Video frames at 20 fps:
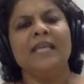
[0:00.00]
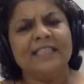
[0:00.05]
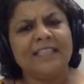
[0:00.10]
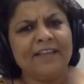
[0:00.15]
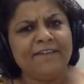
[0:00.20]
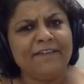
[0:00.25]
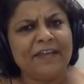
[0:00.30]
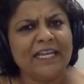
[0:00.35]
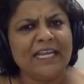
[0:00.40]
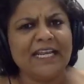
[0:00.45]

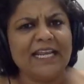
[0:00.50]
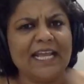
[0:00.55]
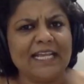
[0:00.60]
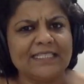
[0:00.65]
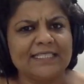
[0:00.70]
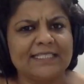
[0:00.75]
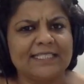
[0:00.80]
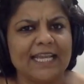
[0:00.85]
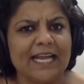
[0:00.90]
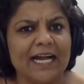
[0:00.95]
The very
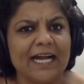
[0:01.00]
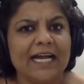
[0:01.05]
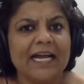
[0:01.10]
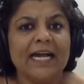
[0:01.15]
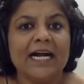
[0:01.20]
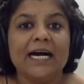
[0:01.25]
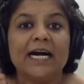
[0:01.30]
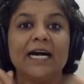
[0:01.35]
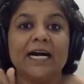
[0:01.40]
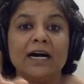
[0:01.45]
next year,
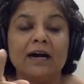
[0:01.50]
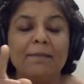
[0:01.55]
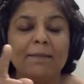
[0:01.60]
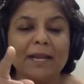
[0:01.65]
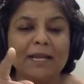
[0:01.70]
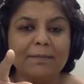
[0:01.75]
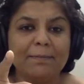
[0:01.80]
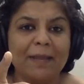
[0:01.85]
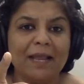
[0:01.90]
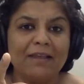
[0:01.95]

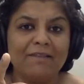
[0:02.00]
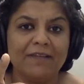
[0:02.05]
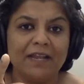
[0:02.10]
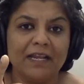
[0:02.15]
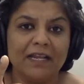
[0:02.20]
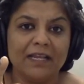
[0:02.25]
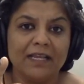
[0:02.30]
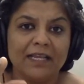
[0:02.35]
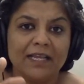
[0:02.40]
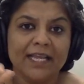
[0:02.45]
Herman
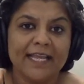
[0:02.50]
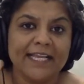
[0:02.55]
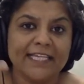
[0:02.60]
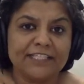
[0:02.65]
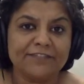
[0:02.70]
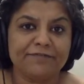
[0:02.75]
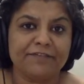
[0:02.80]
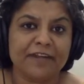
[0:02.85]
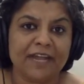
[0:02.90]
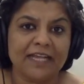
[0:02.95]
Melville,
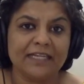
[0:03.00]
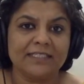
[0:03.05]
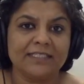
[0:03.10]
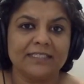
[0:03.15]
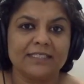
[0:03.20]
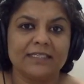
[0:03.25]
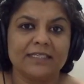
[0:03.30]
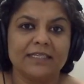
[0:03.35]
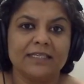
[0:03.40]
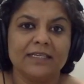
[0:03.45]
his
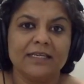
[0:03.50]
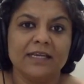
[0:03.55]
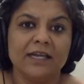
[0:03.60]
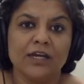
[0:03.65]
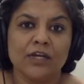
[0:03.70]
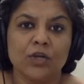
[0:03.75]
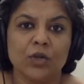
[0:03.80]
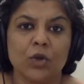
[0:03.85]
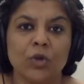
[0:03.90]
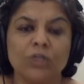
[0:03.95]
friend,
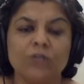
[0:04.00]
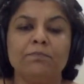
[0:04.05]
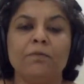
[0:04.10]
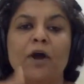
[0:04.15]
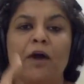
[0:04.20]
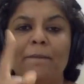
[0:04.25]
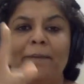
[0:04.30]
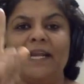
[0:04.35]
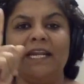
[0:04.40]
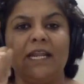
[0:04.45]
wrote
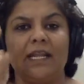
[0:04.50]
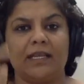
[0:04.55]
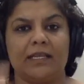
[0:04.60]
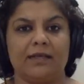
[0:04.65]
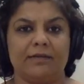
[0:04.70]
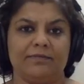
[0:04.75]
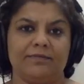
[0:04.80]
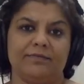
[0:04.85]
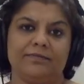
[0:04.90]
Moby Dick.